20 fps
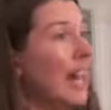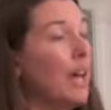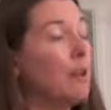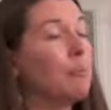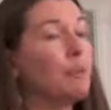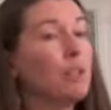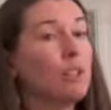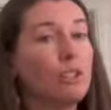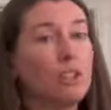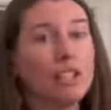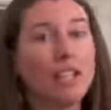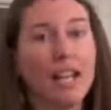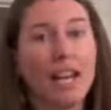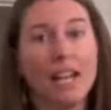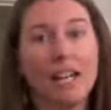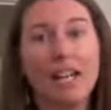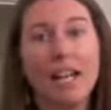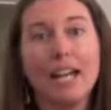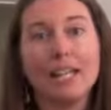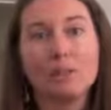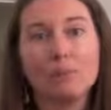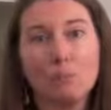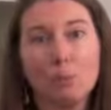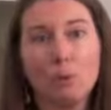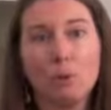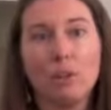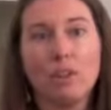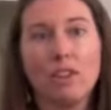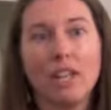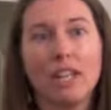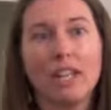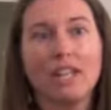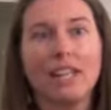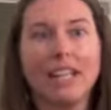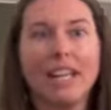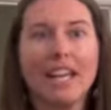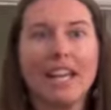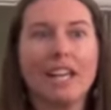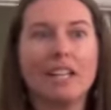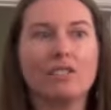And we look at it as more than,
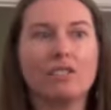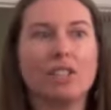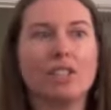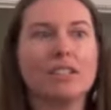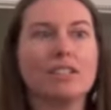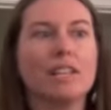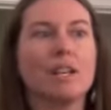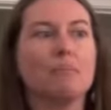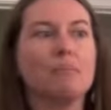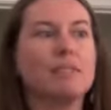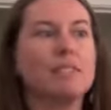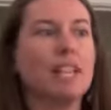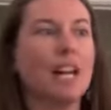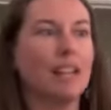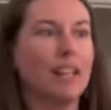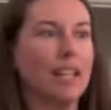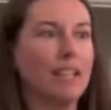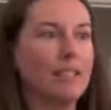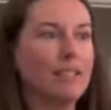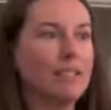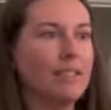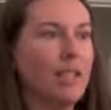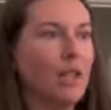again, just them selling.